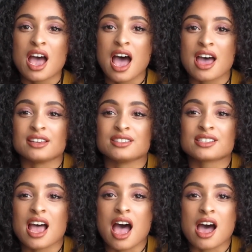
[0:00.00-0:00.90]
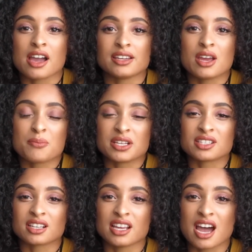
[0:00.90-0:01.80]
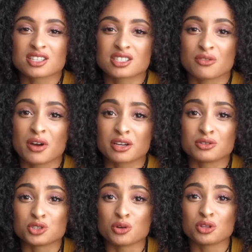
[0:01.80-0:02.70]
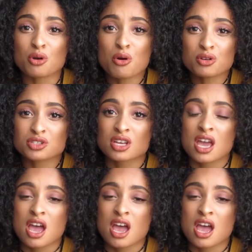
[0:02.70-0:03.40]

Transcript: and I basically asked if I could join the course